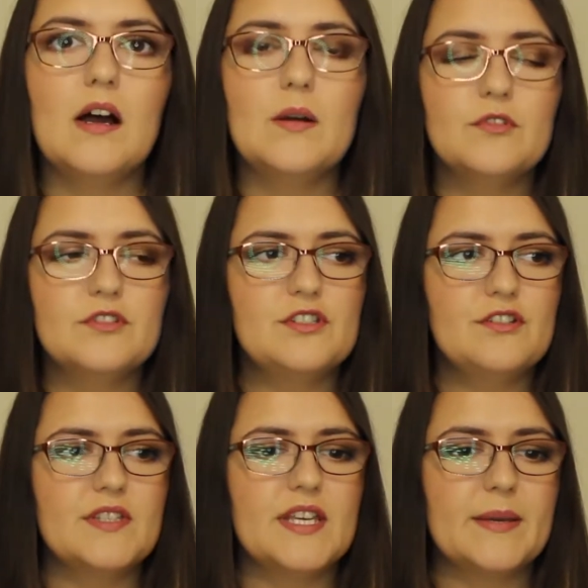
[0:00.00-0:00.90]
I was
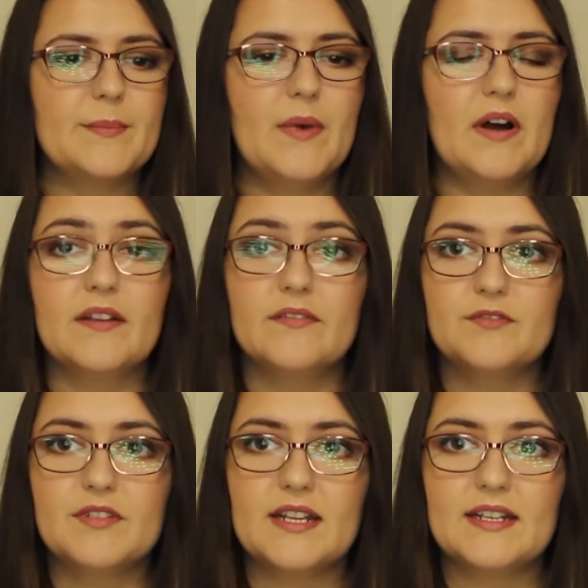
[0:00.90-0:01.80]
using my
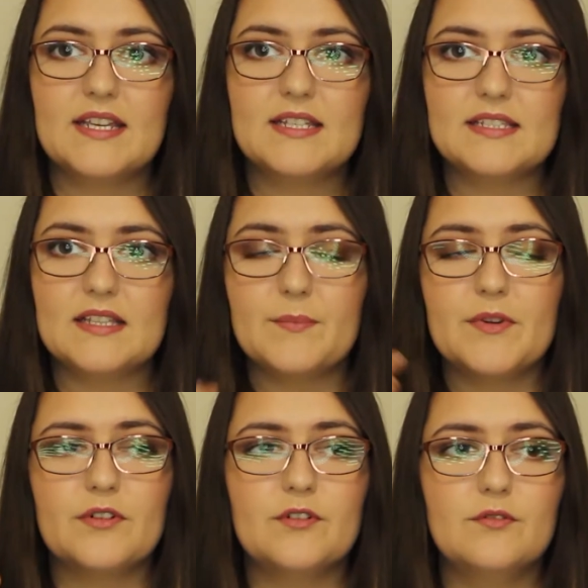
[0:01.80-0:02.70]
Real Techniques like
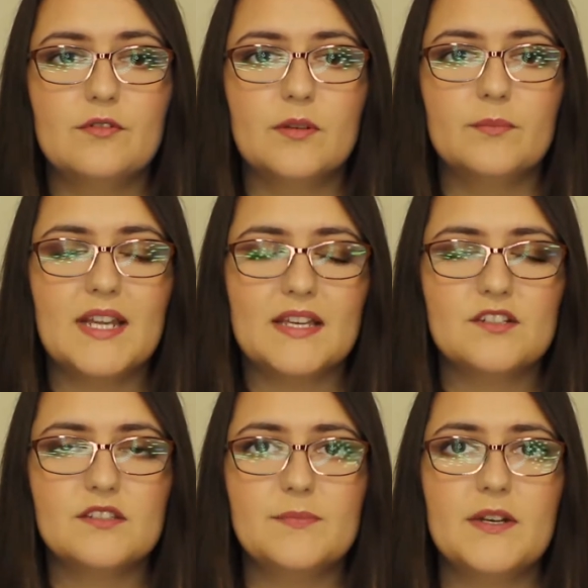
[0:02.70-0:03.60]
Miracle
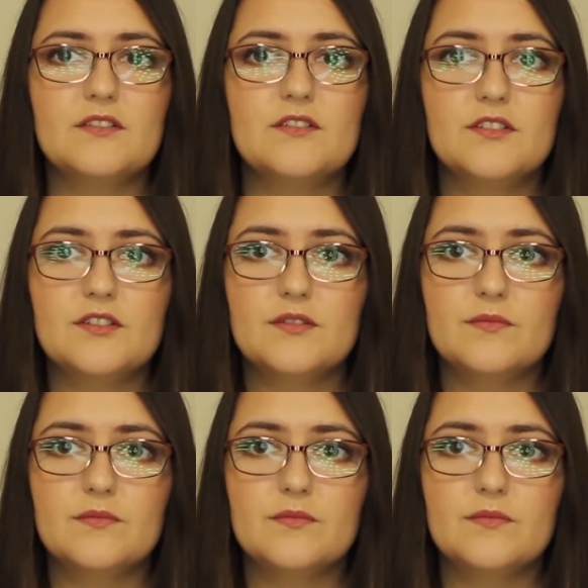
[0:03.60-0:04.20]
Complexion Sponge